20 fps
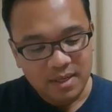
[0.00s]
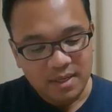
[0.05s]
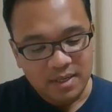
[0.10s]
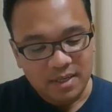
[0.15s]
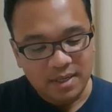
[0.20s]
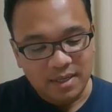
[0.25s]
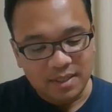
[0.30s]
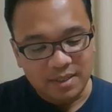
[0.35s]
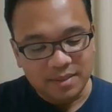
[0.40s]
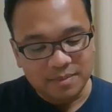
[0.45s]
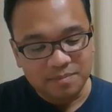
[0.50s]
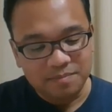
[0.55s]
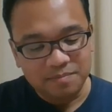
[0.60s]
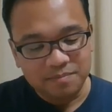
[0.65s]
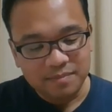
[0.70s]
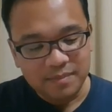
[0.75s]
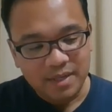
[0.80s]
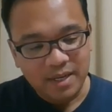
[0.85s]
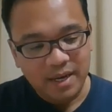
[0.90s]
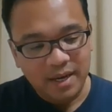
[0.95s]

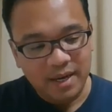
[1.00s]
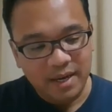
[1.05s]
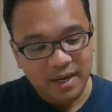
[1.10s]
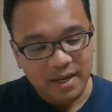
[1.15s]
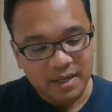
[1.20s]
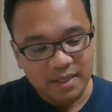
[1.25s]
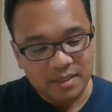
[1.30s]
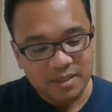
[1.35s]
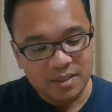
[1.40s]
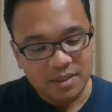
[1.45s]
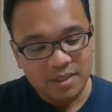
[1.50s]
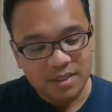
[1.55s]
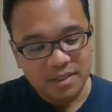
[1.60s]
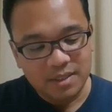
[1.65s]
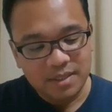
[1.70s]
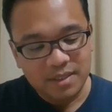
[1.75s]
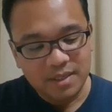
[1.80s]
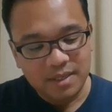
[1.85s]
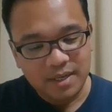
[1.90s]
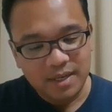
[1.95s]
And
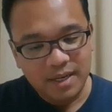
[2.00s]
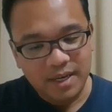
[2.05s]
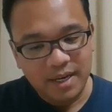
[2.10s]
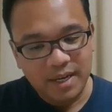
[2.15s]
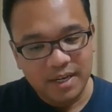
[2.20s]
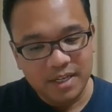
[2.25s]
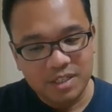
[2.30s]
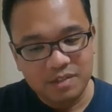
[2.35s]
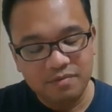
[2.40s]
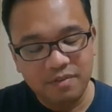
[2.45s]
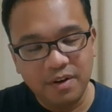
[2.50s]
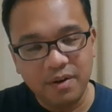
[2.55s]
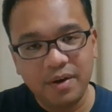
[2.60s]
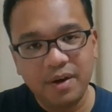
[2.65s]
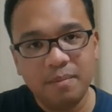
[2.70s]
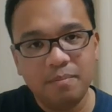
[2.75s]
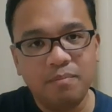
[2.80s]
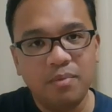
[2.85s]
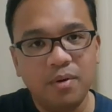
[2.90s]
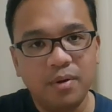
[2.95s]
it's very
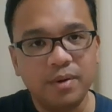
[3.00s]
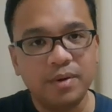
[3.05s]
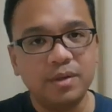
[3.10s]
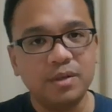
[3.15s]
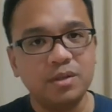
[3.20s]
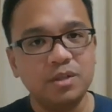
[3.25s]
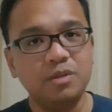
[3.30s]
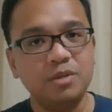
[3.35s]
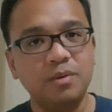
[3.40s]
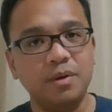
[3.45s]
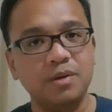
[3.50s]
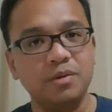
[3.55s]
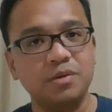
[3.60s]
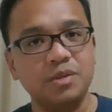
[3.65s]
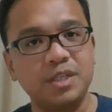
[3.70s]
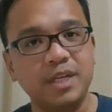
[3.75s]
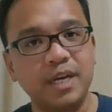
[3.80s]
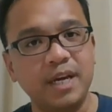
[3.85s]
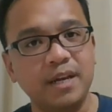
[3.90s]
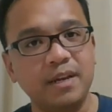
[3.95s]
important to
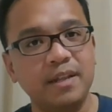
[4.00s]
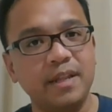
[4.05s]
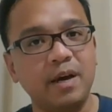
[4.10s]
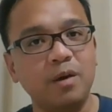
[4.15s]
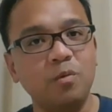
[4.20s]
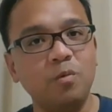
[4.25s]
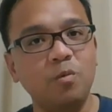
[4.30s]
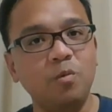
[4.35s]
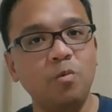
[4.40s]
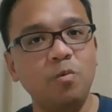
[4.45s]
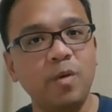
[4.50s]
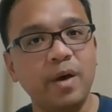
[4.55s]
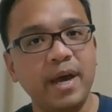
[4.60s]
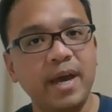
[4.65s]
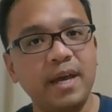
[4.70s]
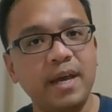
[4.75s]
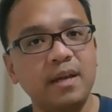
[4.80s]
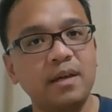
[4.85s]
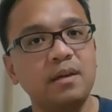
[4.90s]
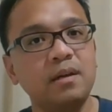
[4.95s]
understand that
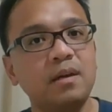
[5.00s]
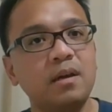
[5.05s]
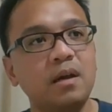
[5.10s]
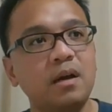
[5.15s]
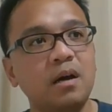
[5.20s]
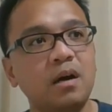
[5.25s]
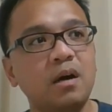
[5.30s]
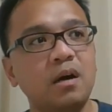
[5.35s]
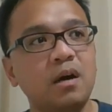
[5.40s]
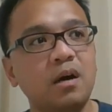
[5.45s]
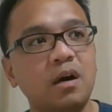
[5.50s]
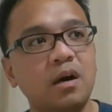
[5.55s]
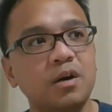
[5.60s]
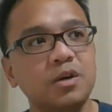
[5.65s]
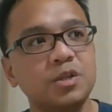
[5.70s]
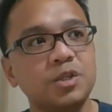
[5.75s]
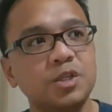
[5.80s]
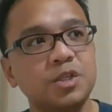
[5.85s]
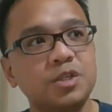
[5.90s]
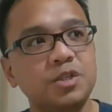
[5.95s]
when
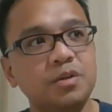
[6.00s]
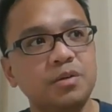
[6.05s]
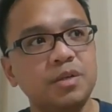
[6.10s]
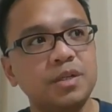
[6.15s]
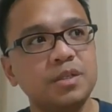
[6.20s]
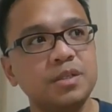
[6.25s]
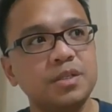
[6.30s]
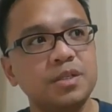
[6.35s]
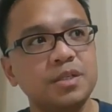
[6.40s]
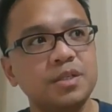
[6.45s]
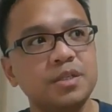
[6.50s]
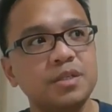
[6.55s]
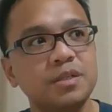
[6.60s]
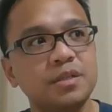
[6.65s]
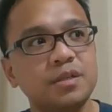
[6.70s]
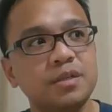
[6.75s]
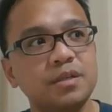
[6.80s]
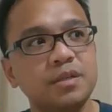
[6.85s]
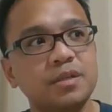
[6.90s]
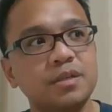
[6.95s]
our students
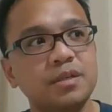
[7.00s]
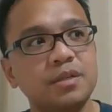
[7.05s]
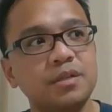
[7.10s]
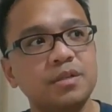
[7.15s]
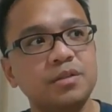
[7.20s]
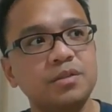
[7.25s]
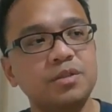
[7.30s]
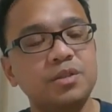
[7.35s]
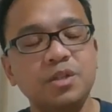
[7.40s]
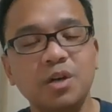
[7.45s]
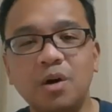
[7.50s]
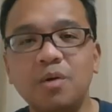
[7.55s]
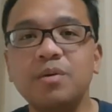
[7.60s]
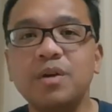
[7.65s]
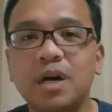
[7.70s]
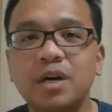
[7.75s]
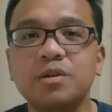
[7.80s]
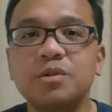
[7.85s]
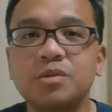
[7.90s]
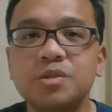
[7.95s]
don't
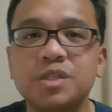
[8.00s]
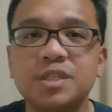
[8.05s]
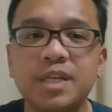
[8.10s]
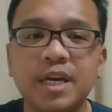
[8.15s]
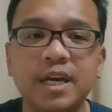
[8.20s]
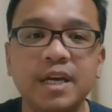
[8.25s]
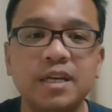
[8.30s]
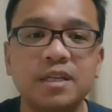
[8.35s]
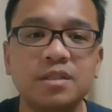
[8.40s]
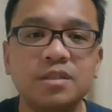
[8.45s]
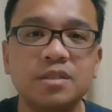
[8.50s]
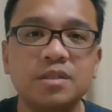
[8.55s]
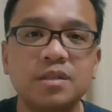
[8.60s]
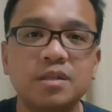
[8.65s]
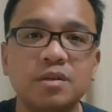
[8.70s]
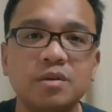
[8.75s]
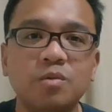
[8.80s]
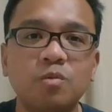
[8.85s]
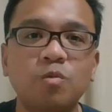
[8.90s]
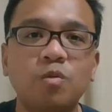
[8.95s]
understand
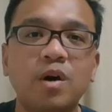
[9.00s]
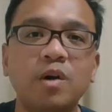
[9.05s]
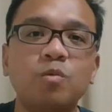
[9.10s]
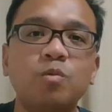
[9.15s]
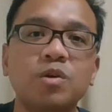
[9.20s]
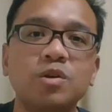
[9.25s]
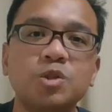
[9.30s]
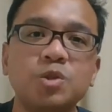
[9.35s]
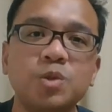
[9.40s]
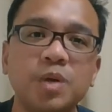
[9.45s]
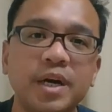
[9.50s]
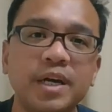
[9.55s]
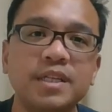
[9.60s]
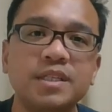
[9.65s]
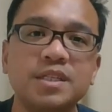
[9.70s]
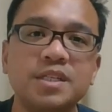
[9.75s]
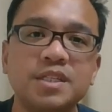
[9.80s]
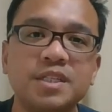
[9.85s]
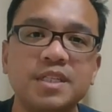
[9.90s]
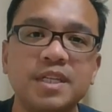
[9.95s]
what we're trying
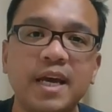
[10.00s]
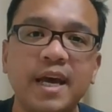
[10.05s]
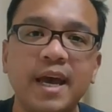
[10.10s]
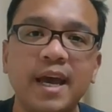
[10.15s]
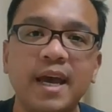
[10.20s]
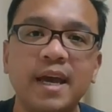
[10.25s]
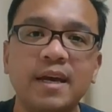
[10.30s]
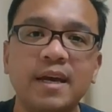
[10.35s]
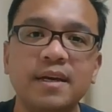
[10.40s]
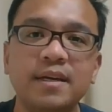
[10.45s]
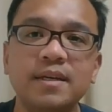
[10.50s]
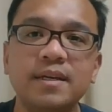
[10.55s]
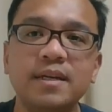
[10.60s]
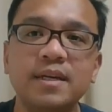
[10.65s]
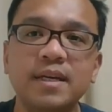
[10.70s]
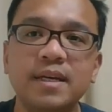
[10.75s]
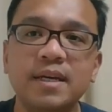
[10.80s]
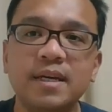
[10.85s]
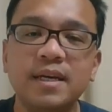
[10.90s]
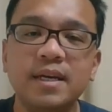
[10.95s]
to say,
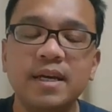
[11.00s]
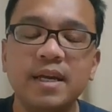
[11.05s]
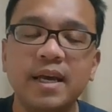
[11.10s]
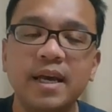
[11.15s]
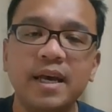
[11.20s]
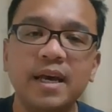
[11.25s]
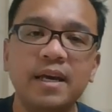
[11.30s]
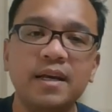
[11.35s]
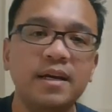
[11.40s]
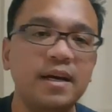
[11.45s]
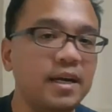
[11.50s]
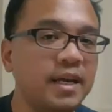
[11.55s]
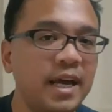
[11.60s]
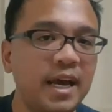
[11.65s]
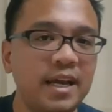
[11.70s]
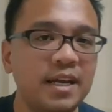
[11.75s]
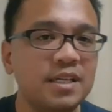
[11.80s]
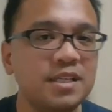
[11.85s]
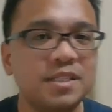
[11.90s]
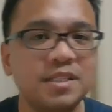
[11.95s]

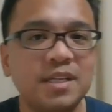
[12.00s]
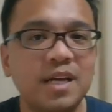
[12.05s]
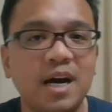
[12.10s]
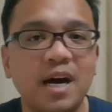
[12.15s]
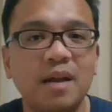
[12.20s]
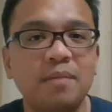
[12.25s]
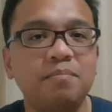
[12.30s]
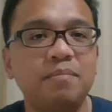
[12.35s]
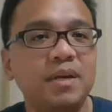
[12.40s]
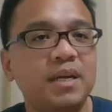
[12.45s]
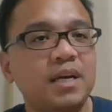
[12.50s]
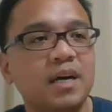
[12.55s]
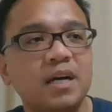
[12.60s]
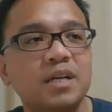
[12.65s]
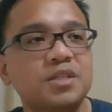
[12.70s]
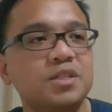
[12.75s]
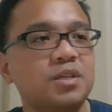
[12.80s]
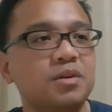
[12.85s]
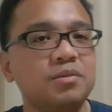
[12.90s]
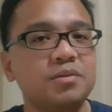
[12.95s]
again, it's not because they're